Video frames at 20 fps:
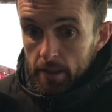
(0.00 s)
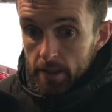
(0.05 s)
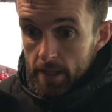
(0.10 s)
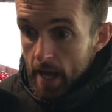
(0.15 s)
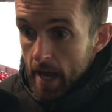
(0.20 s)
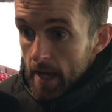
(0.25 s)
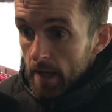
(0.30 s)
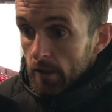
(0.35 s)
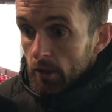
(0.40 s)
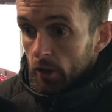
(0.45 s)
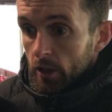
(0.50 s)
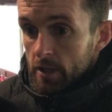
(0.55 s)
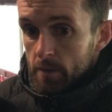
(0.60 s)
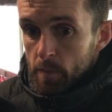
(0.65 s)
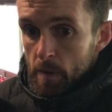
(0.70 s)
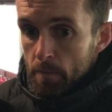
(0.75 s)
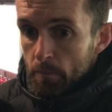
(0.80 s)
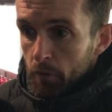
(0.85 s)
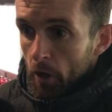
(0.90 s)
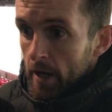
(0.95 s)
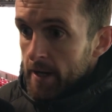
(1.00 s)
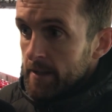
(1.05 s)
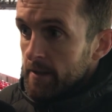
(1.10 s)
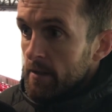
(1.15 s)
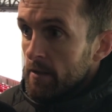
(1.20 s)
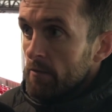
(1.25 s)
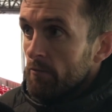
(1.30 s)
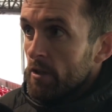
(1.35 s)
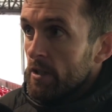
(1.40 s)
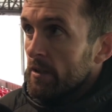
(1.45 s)
Yeah, look, he's been bright
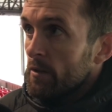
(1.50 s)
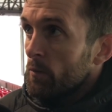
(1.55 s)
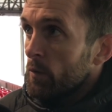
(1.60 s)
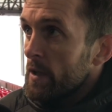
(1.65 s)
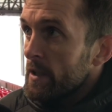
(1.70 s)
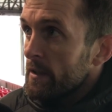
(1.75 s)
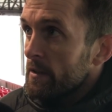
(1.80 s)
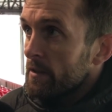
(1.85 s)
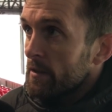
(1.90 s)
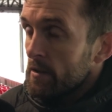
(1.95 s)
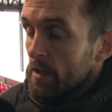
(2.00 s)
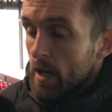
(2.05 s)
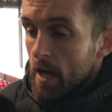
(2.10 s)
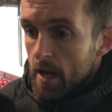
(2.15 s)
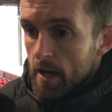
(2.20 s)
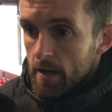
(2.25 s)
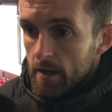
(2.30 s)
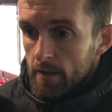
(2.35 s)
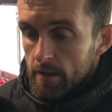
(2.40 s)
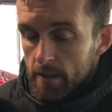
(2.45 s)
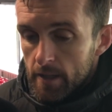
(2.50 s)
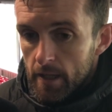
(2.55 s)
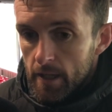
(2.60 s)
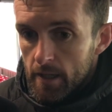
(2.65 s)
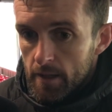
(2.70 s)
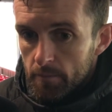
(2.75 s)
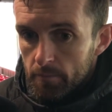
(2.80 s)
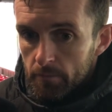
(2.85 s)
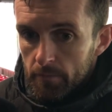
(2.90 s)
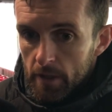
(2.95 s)
in recent weeks,
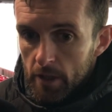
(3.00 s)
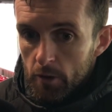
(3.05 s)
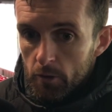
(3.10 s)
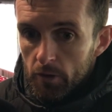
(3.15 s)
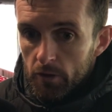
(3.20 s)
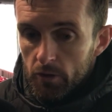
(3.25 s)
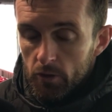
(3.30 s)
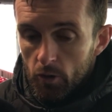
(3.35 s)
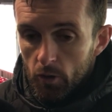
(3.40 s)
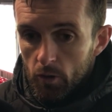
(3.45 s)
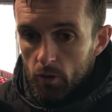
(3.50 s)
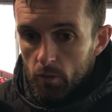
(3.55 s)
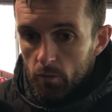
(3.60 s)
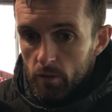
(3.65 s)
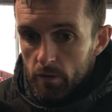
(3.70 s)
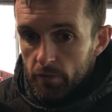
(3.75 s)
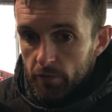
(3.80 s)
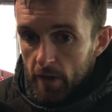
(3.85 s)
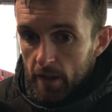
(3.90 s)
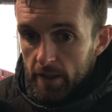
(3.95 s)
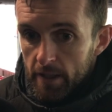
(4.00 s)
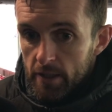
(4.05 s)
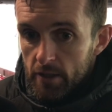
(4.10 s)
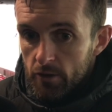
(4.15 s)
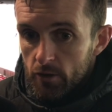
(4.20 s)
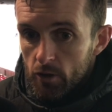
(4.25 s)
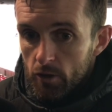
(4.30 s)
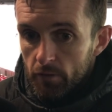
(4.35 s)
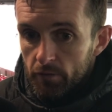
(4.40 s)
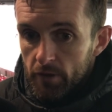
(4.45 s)
Luke, so we felt he
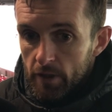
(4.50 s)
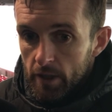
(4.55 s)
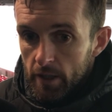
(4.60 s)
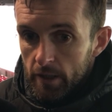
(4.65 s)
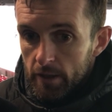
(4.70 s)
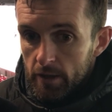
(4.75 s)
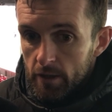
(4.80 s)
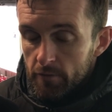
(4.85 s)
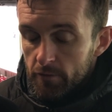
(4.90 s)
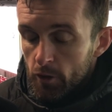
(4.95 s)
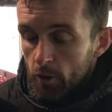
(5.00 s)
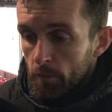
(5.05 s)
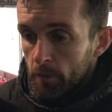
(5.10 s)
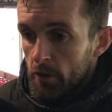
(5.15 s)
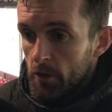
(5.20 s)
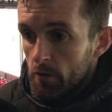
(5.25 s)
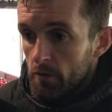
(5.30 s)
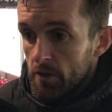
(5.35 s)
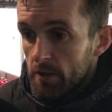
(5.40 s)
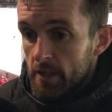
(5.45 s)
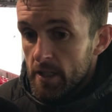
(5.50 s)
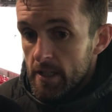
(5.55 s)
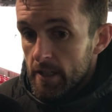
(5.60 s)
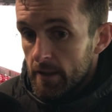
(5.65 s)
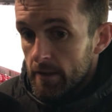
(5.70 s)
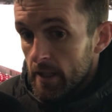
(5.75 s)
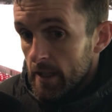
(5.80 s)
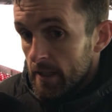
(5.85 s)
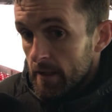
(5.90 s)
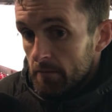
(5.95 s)
deserved an opportunity.
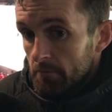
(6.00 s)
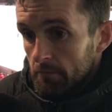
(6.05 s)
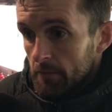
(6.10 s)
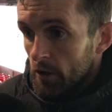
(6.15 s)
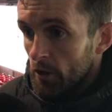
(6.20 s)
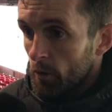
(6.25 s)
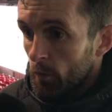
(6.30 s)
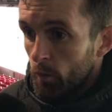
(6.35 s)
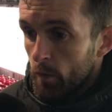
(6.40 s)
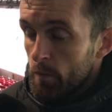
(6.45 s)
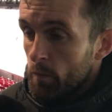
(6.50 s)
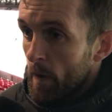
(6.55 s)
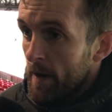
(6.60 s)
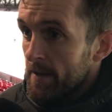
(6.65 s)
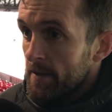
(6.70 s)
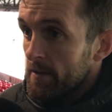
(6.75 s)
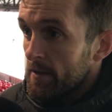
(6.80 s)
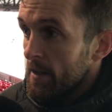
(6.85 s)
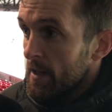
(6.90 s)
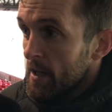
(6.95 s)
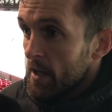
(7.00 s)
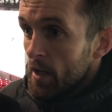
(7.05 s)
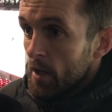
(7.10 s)
And then, you know, we went